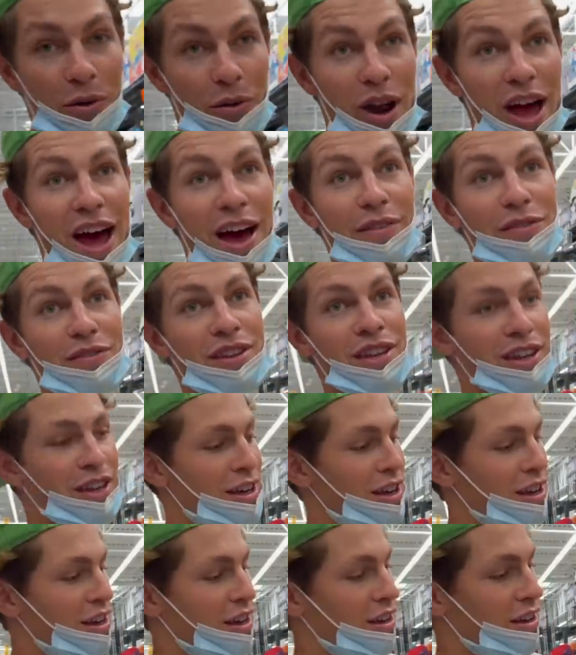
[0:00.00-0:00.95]
raft
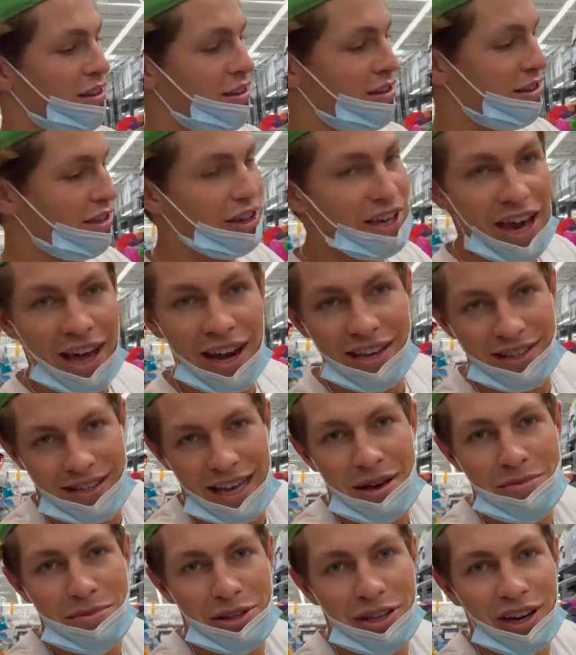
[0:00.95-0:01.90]
to kind of
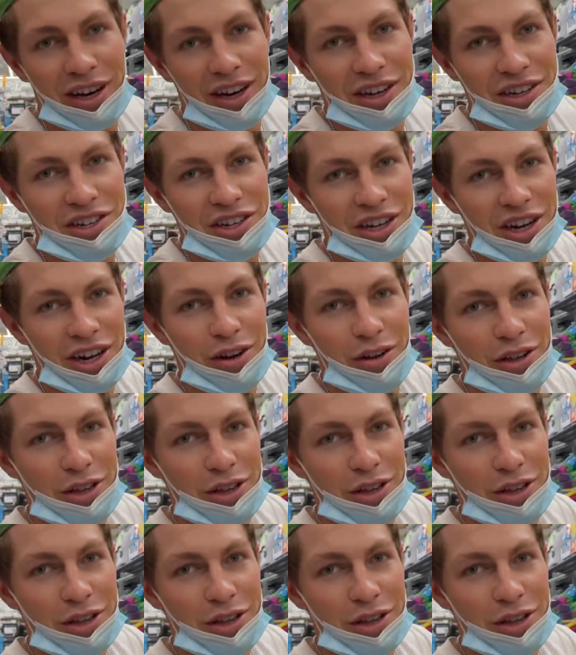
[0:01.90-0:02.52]
sabotage, you know?